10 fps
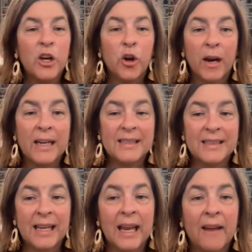Greatest
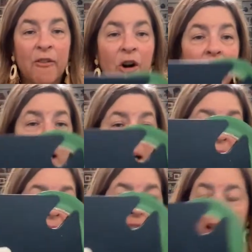thing ever.
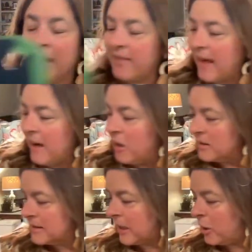I'll link that
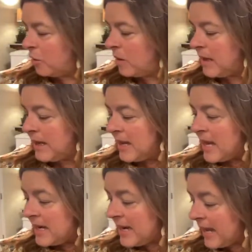also.
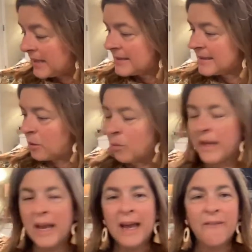Next,
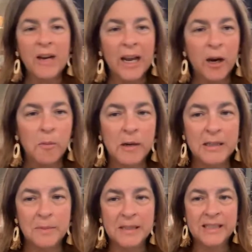we have an
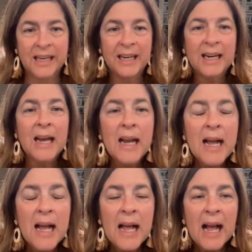airbrush machine.
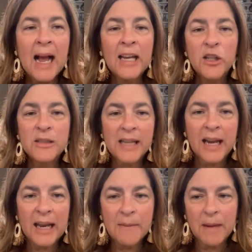I used to
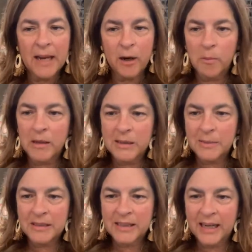hate my airbrush
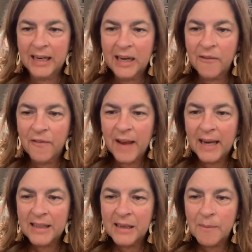machine. In
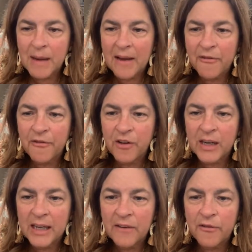fact, my
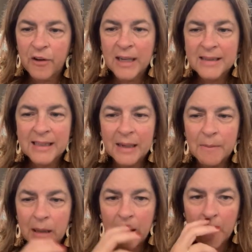friend Fresia
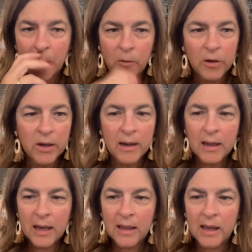Malone,
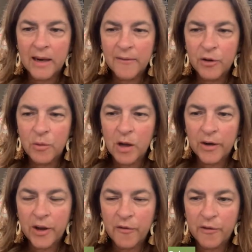a lot of you all
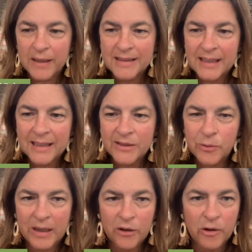know Fresia,
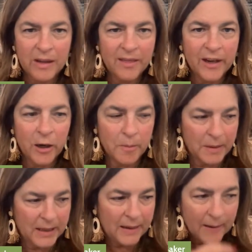Sweet Treat
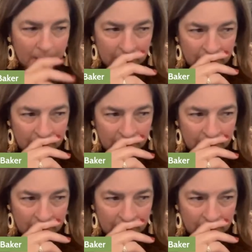Therapy.